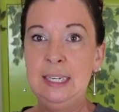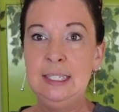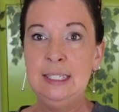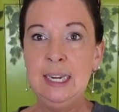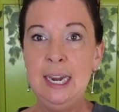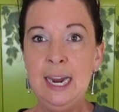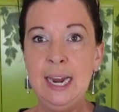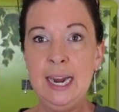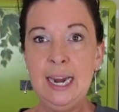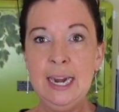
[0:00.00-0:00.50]

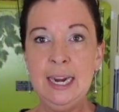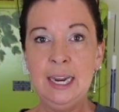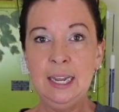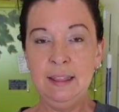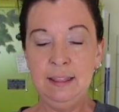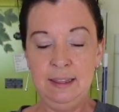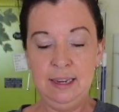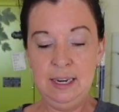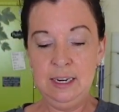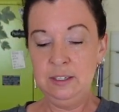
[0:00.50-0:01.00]
take
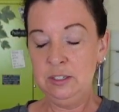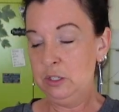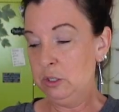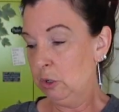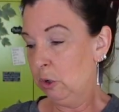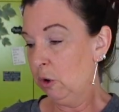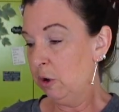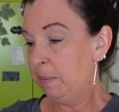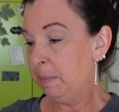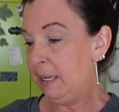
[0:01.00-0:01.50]
these
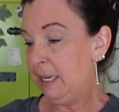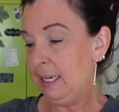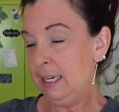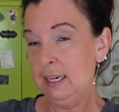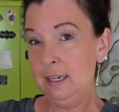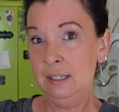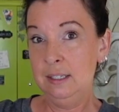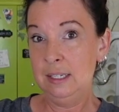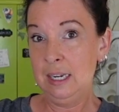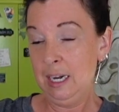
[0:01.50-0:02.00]
growing
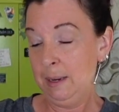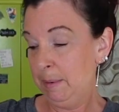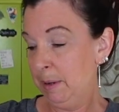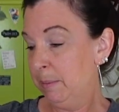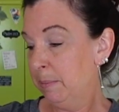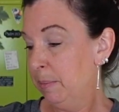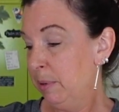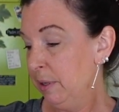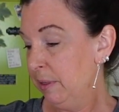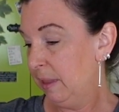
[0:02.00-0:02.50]
medias and I'm
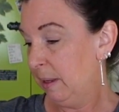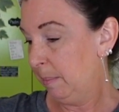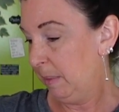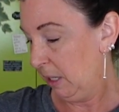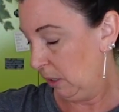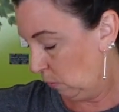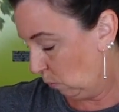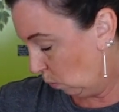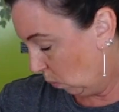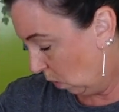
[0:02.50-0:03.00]
going to put them in